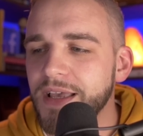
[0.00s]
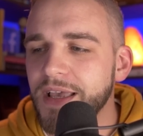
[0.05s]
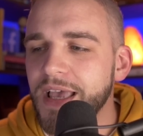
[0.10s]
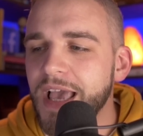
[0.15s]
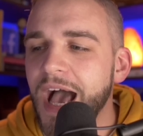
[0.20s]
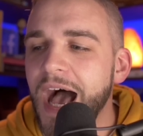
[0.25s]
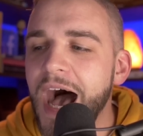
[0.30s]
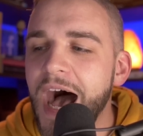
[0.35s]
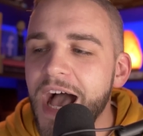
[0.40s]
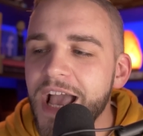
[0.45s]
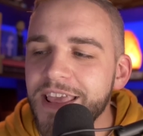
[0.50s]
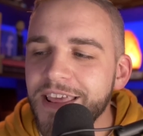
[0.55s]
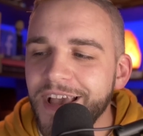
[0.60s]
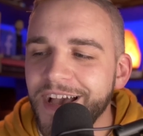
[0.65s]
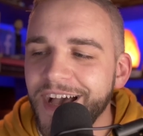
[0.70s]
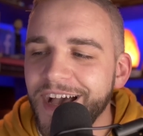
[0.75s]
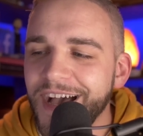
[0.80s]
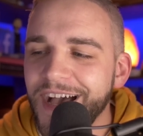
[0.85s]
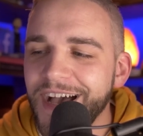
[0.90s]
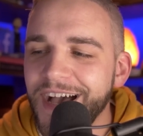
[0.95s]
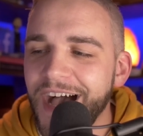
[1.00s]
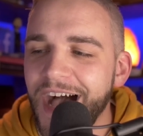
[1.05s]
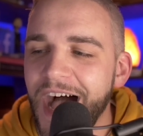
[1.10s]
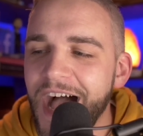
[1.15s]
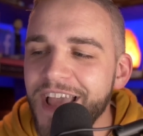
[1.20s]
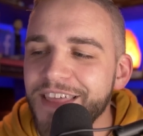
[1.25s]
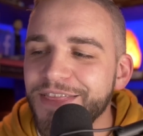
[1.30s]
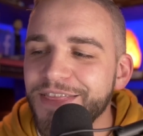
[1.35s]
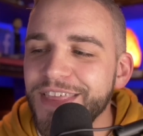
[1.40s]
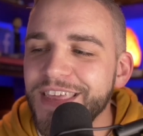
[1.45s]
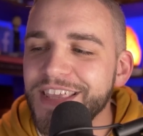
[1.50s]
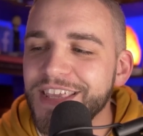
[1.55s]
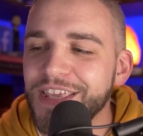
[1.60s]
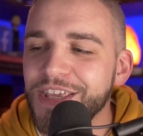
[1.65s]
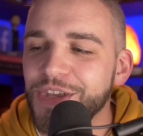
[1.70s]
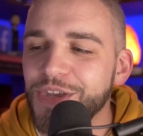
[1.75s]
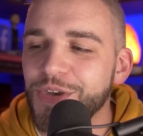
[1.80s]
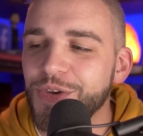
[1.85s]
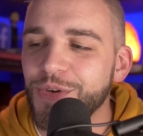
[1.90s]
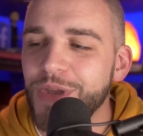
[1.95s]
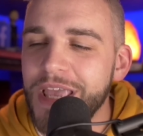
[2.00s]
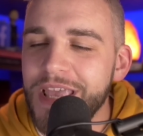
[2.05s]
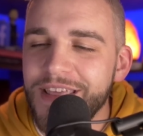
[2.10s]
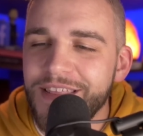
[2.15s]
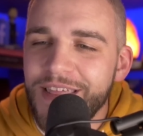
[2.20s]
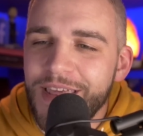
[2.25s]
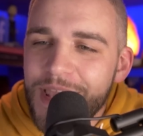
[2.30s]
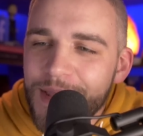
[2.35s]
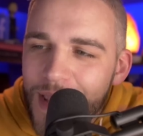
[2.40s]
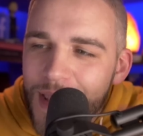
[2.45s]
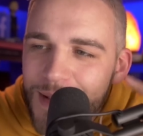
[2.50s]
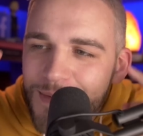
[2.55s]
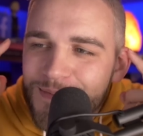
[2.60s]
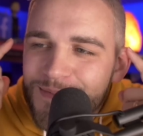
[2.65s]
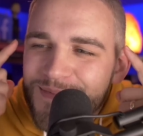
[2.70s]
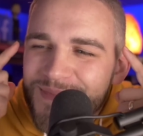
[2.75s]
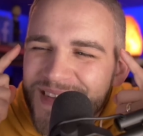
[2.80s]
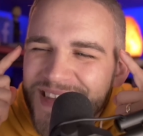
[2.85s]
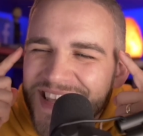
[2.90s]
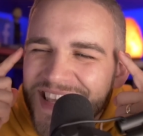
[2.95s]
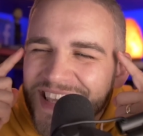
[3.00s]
I uh, yeah. I think it, it it